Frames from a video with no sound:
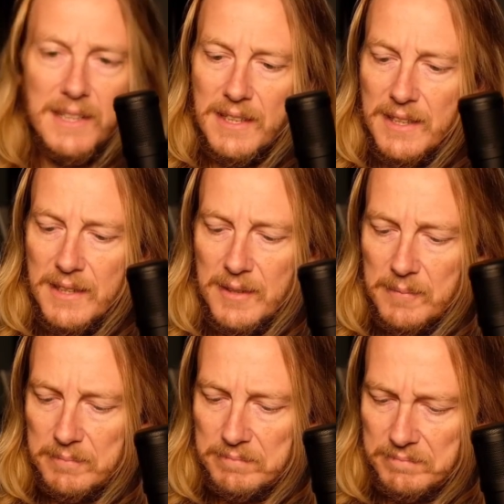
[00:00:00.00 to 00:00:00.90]
I
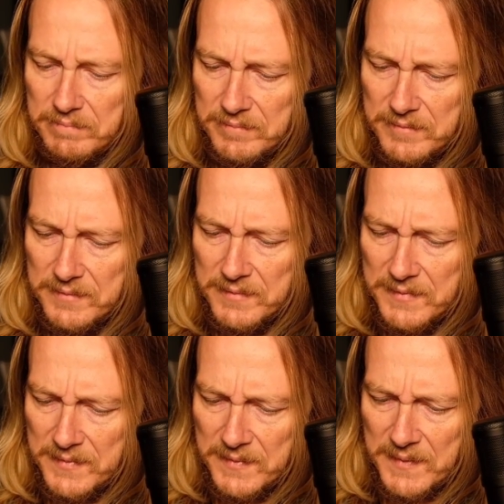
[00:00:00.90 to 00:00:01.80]

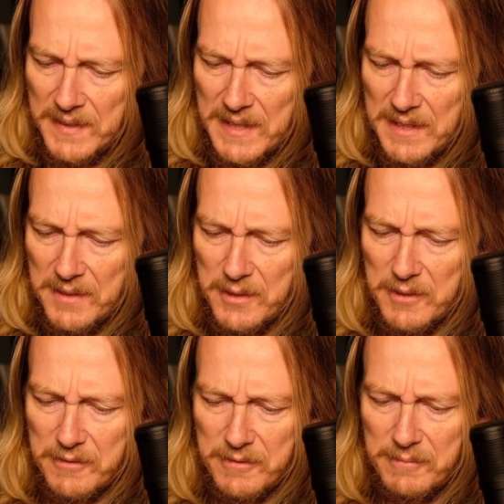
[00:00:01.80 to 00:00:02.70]
don't know
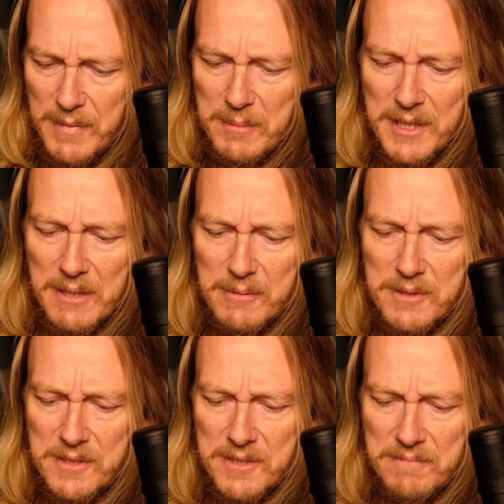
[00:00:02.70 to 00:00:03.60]
if maybe that
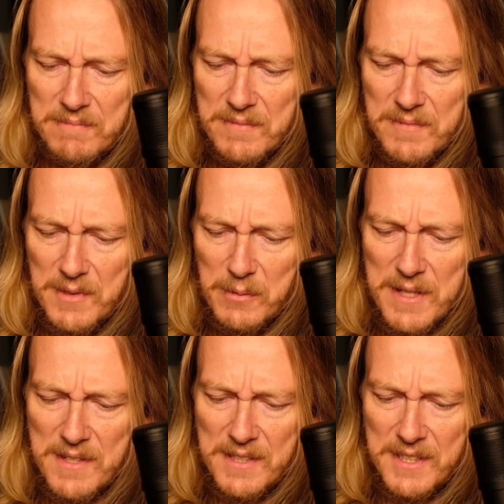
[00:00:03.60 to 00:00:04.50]
was the way
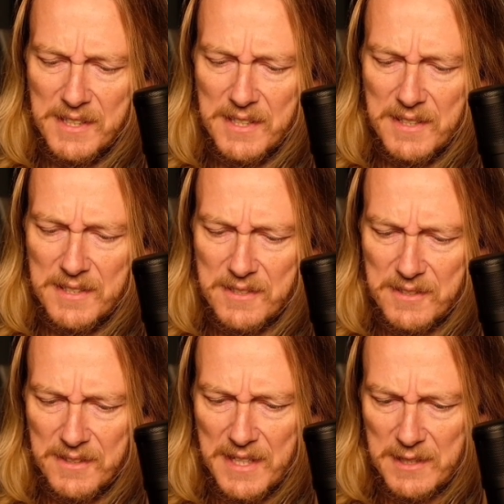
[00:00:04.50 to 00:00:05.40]
they did it on a
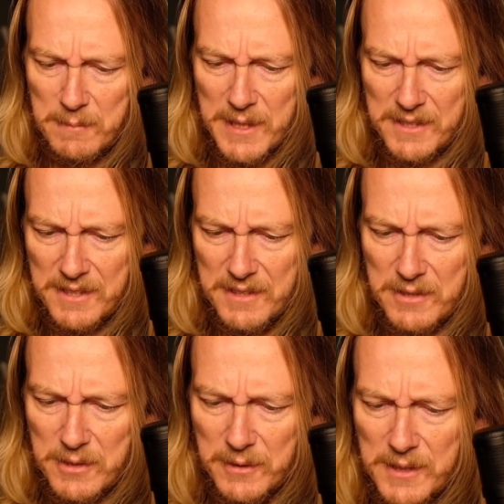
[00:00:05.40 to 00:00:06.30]
certain Xbox
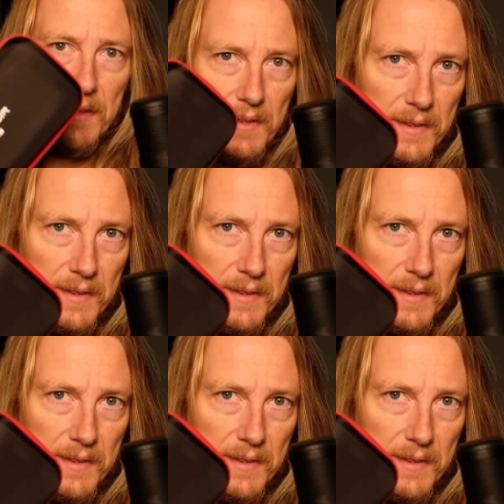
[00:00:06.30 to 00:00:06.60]
controller.